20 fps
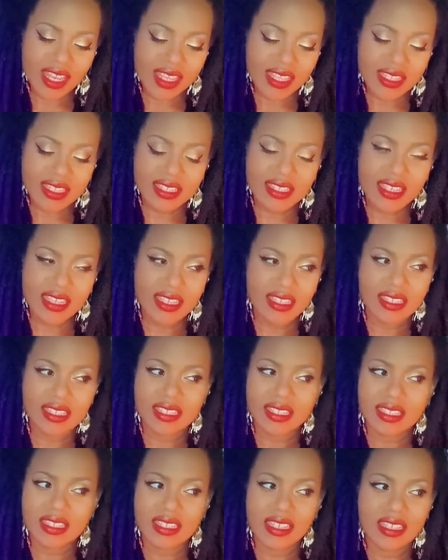it's it's
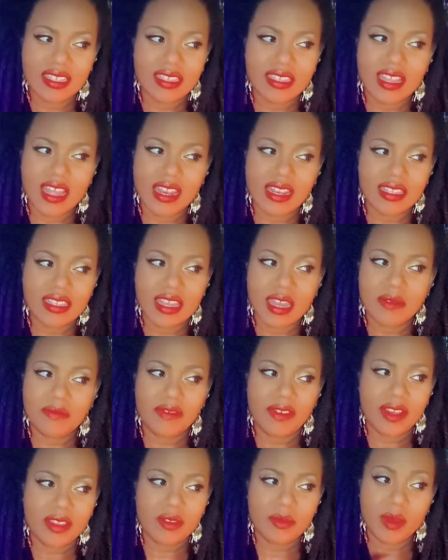it's not a time
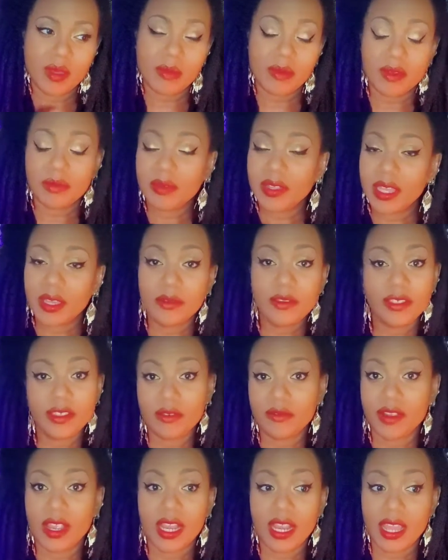for other people to play with
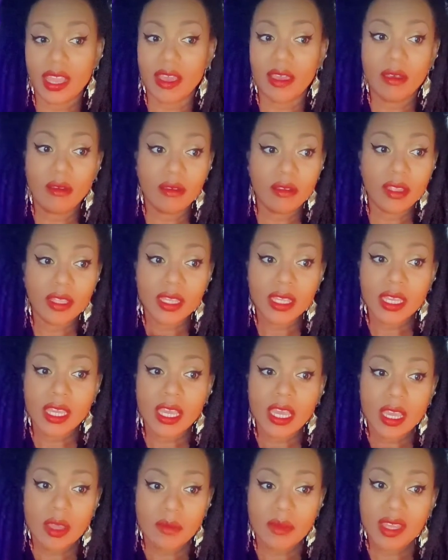you right now
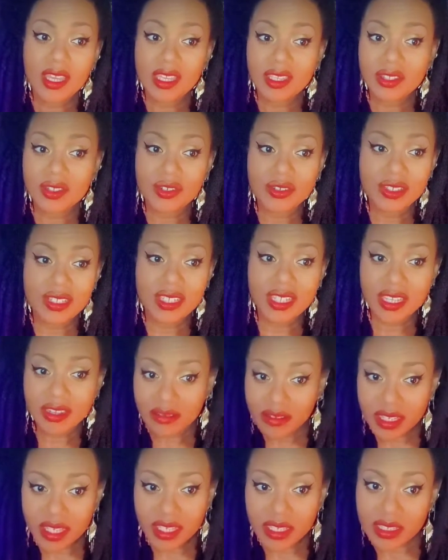because you're
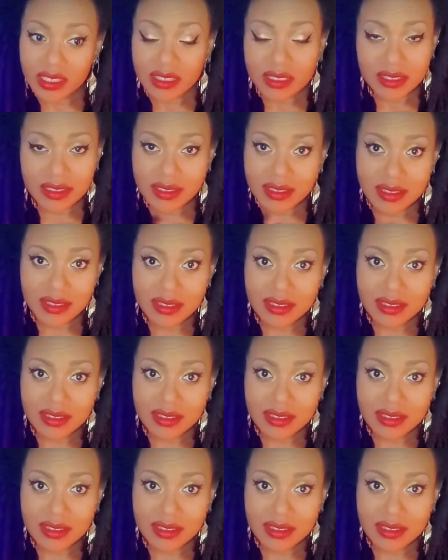serious.